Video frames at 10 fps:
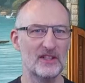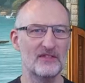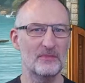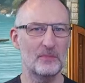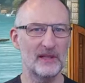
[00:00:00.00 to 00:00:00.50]

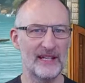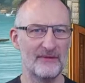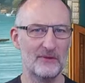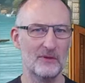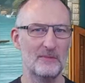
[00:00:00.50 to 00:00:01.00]
of
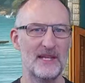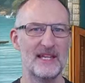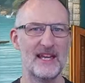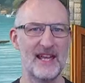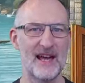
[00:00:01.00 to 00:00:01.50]
Playful
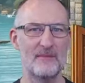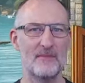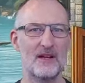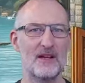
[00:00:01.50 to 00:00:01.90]
PKM,